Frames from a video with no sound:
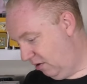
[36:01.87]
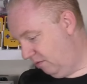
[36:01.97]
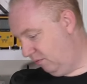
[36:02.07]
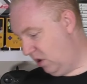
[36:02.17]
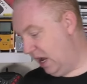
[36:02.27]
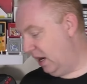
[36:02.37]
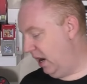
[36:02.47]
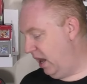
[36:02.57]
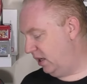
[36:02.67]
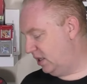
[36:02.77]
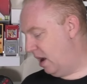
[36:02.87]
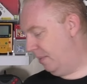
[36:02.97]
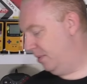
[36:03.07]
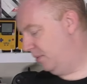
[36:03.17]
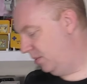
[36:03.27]
Right, next
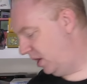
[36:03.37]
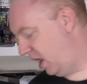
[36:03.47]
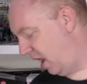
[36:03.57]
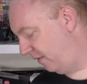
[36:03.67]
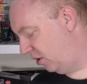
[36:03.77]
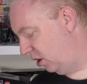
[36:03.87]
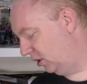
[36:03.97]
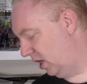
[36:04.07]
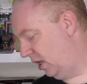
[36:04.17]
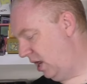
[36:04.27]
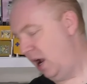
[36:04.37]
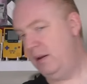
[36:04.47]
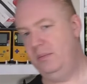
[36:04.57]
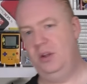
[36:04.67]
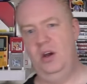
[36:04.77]
up, we have got a
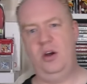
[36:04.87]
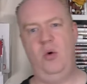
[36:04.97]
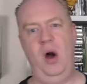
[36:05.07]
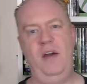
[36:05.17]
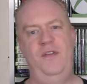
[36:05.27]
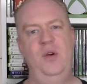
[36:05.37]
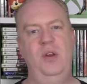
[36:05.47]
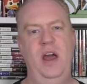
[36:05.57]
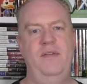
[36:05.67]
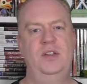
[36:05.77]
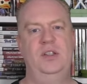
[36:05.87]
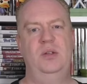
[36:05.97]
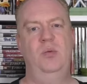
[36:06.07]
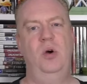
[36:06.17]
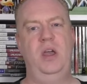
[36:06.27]
game that quite a few of the
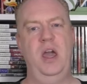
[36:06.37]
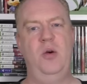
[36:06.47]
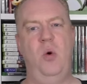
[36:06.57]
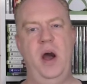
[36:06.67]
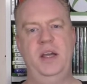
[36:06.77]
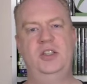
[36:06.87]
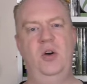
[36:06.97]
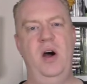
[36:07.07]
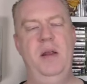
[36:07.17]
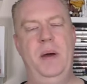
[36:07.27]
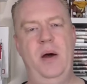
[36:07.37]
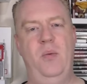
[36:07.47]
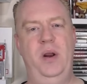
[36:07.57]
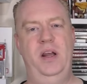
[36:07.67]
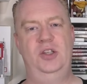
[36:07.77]
others were getting quite excited
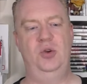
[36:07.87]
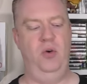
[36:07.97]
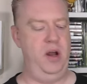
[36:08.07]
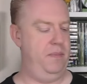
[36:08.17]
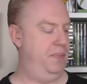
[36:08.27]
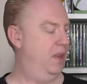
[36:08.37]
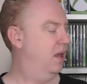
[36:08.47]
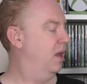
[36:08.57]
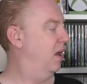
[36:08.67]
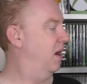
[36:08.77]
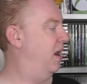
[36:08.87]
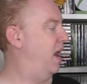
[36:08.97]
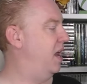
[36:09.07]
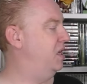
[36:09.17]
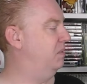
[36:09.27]
about when they saw it,
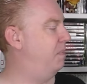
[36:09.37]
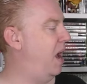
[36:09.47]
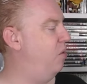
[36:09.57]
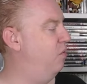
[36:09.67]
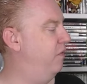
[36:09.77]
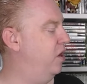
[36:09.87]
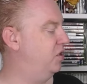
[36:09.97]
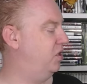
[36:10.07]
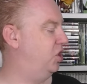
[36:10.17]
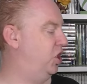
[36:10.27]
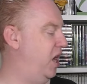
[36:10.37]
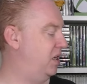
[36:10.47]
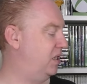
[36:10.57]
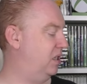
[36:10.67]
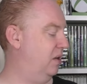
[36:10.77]
and that is Battle versus
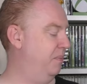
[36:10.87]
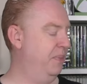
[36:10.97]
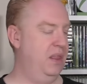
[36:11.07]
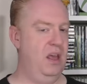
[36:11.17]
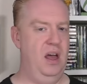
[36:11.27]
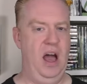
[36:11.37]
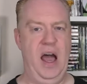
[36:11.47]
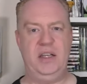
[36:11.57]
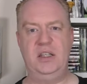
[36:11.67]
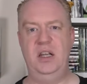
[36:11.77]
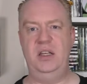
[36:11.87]
Chess. So